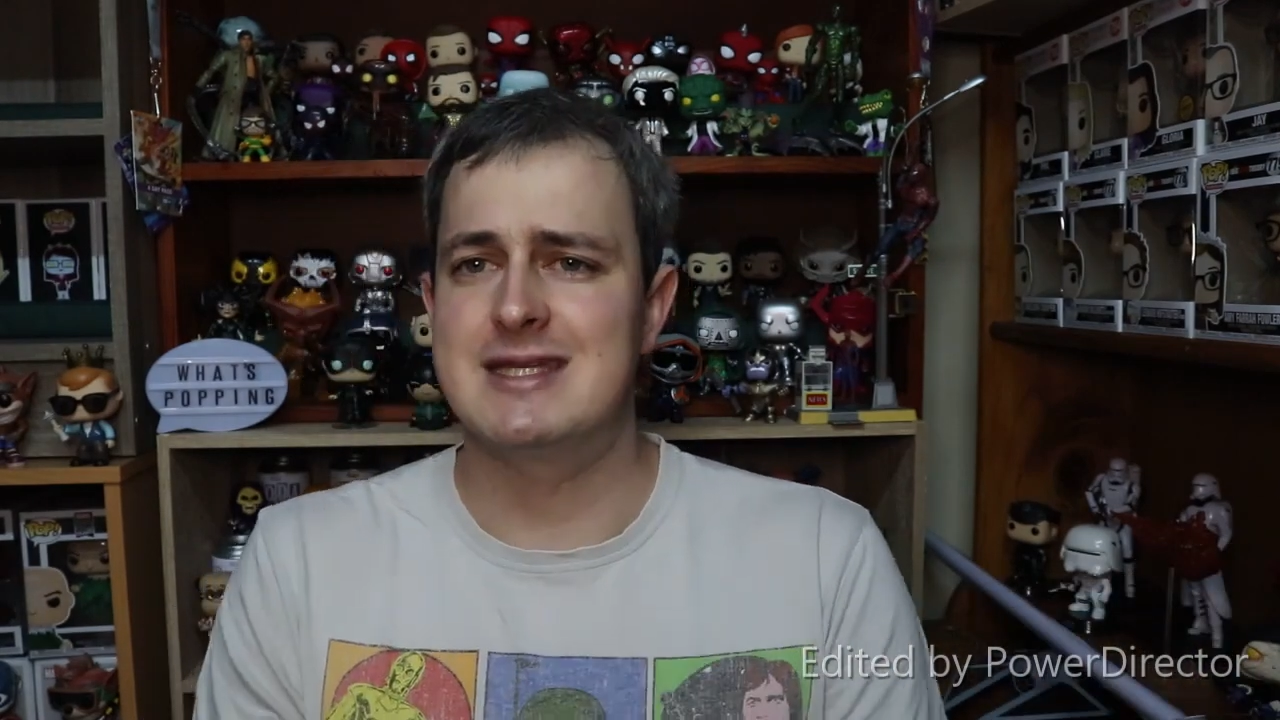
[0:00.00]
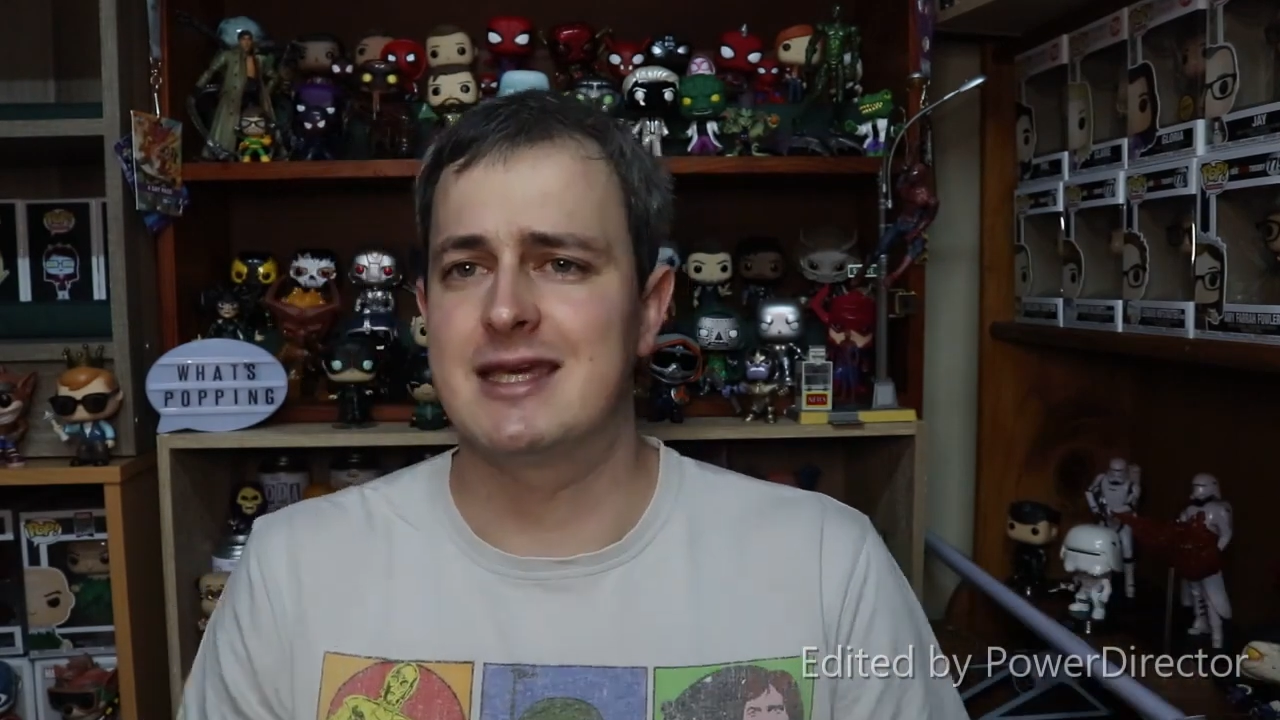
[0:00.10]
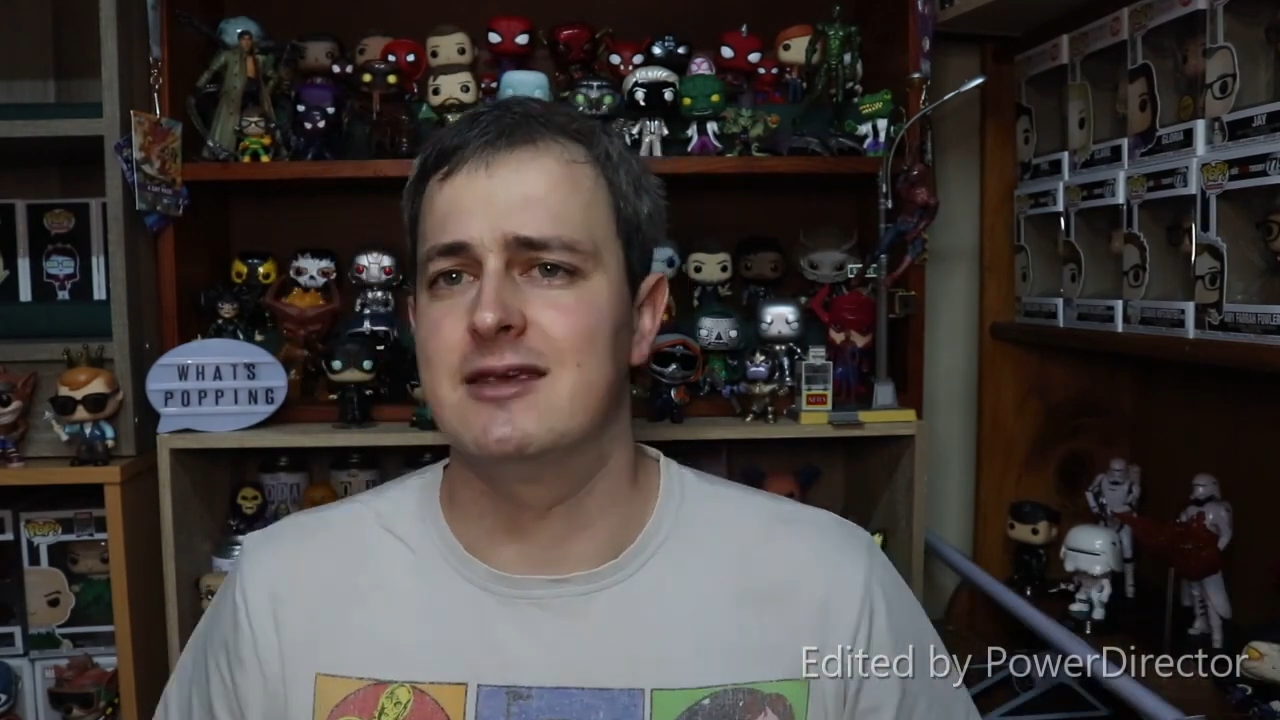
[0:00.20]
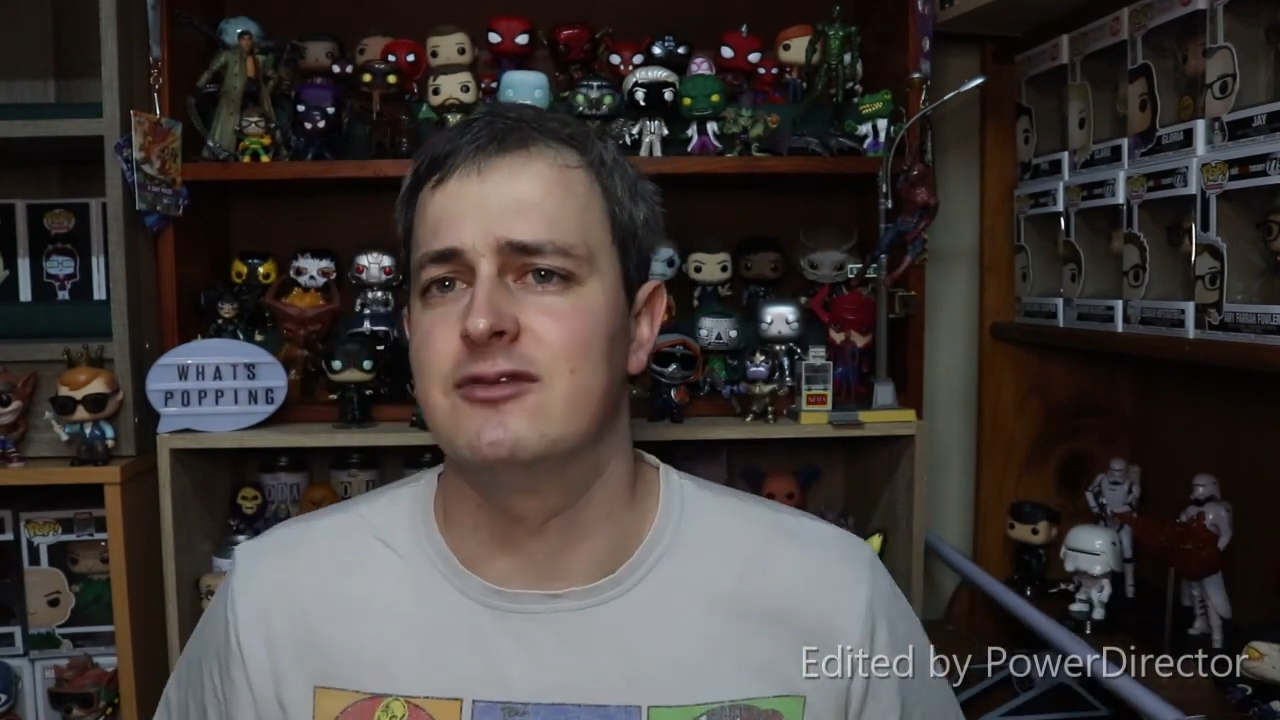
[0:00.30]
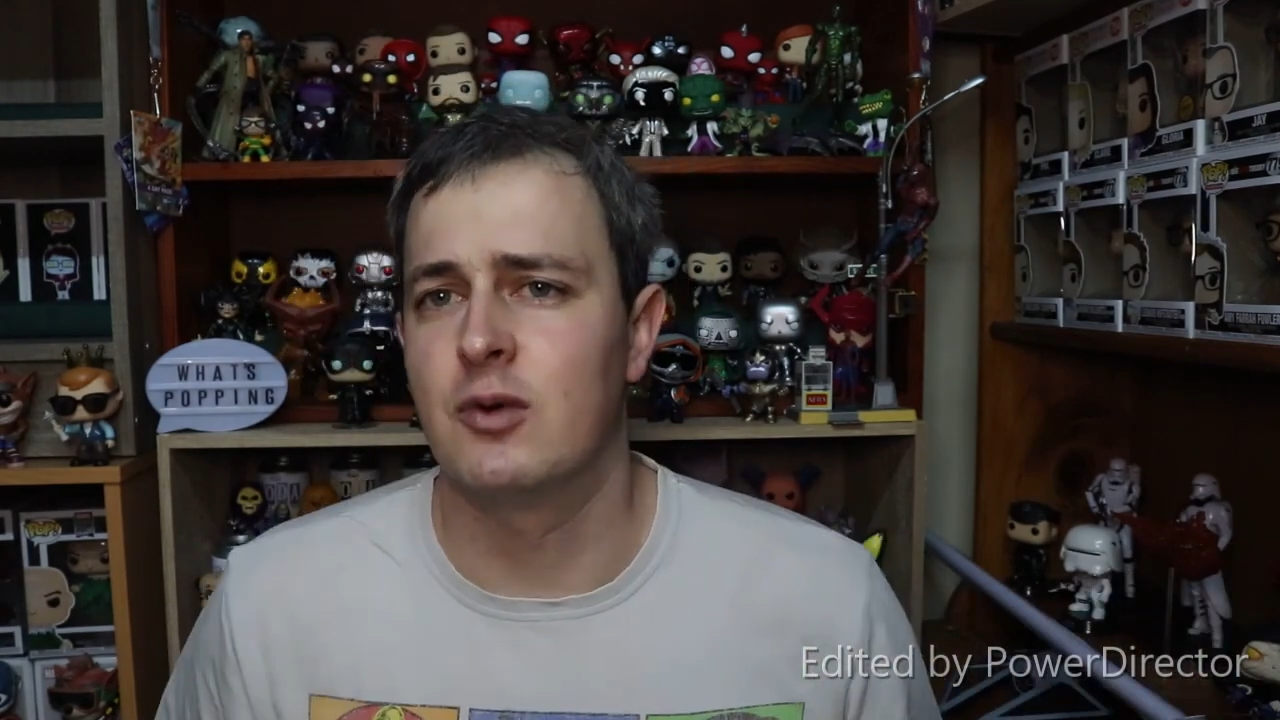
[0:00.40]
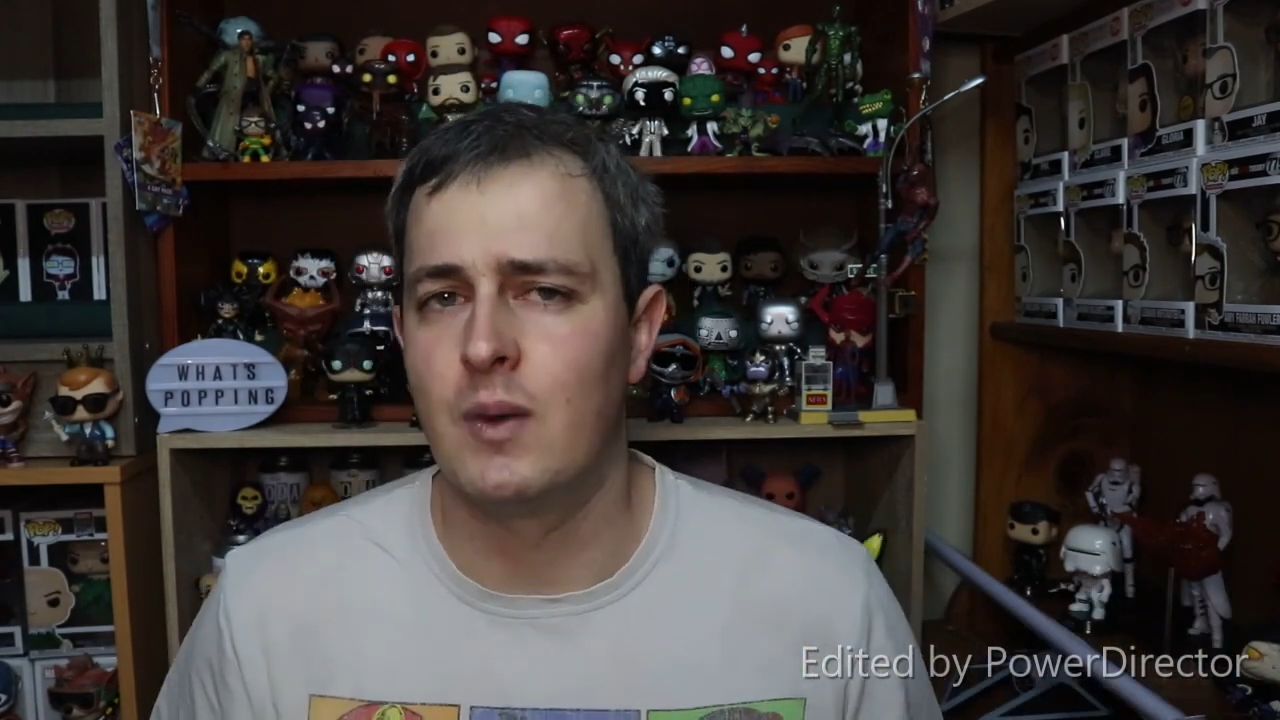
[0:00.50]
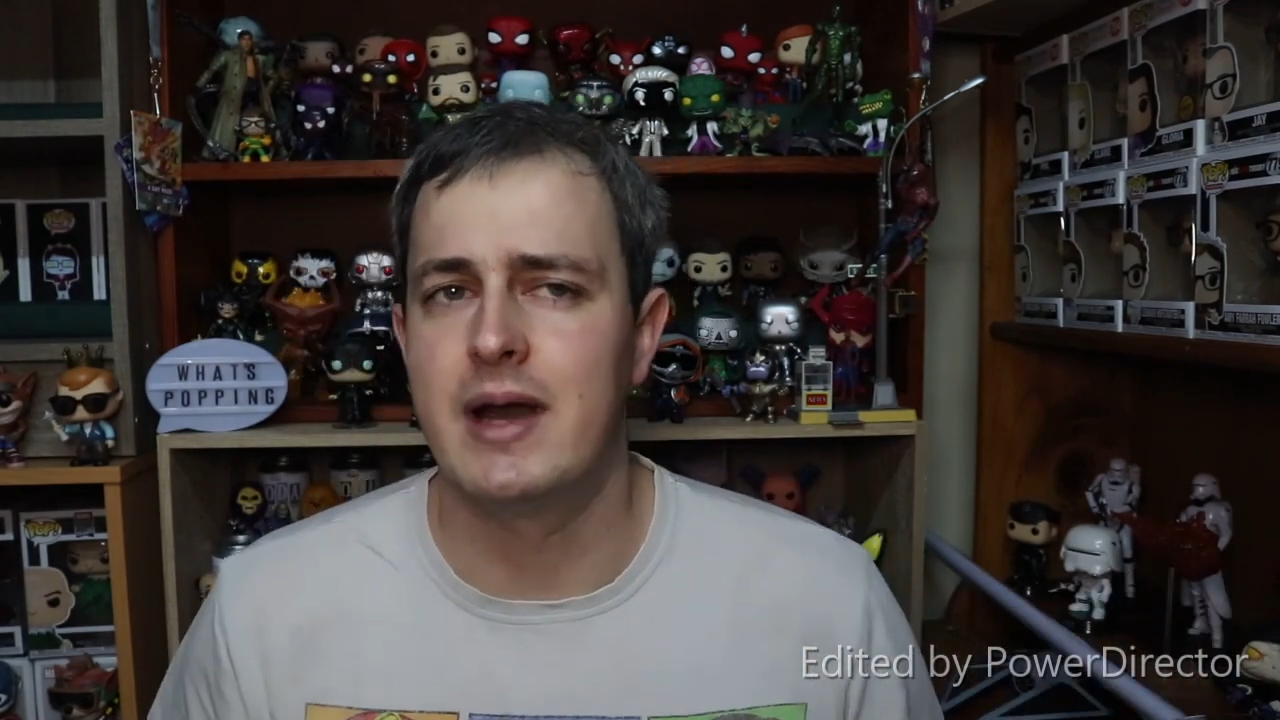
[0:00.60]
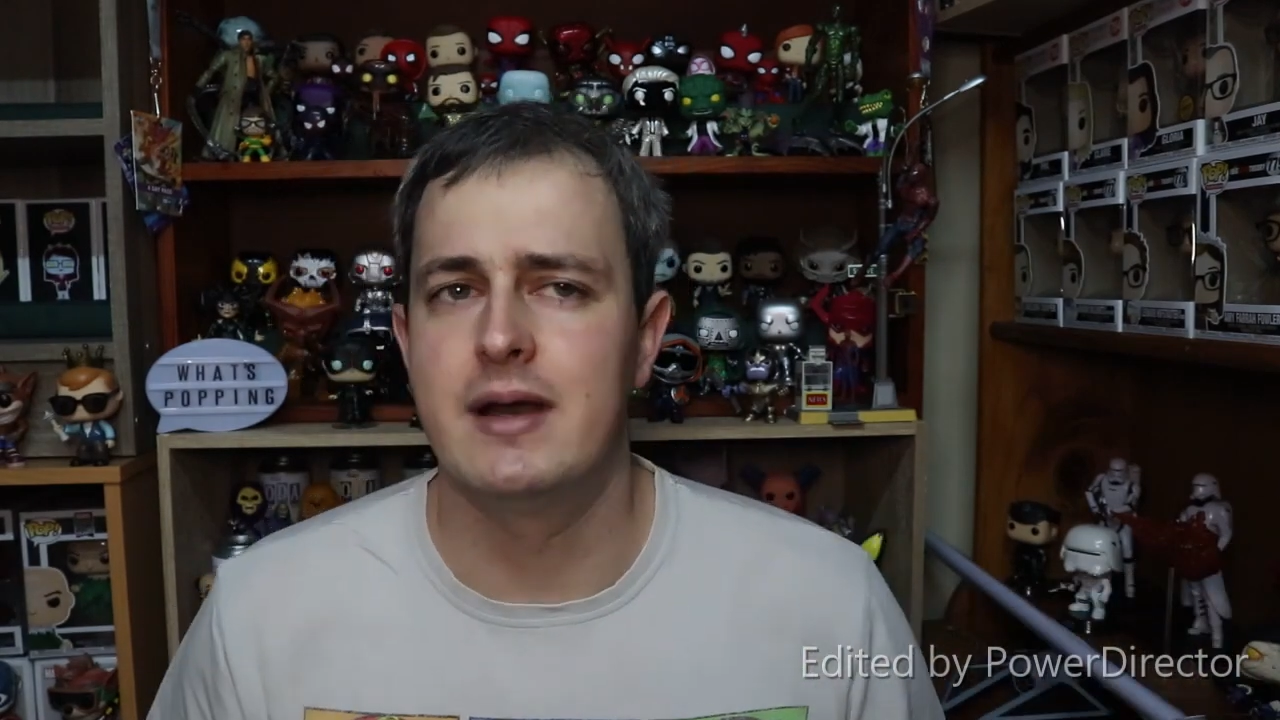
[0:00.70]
Dick is the one